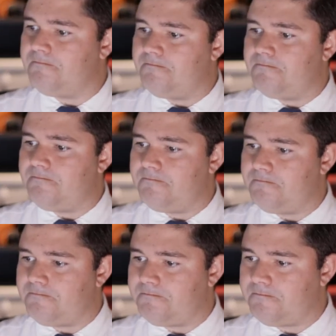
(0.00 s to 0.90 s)

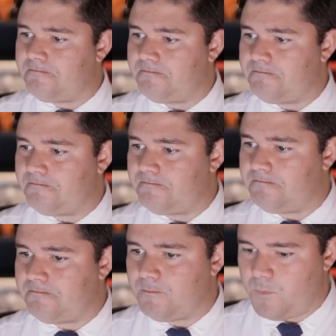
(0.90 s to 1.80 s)

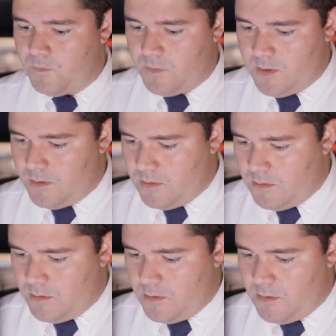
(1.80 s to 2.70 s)

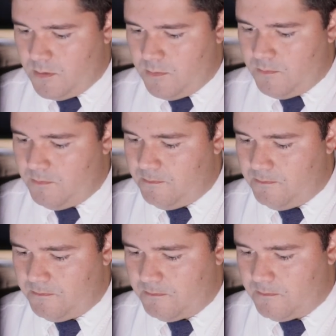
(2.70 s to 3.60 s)

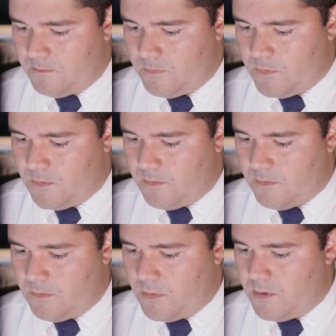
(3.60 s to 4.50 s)

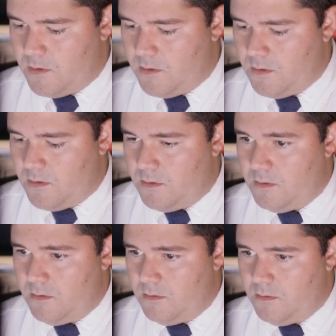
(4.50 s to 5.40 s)
(silence)